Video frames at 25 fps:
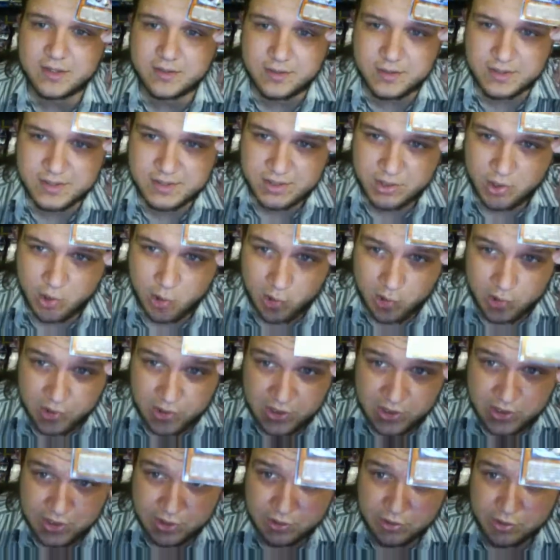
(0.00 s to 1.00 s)
this
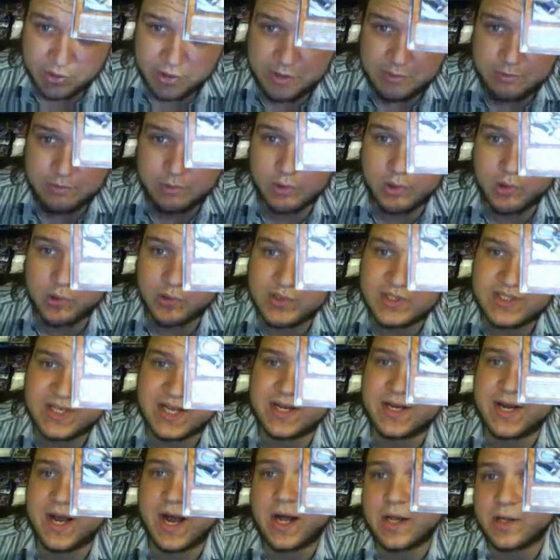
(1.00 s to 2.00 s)
card nearly broke
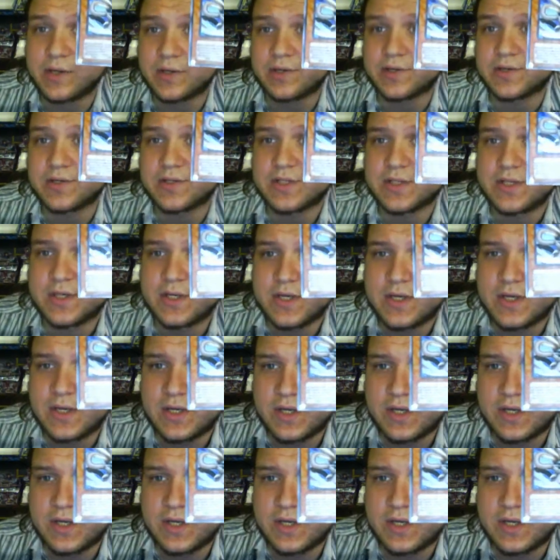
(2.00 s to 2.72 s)
$10,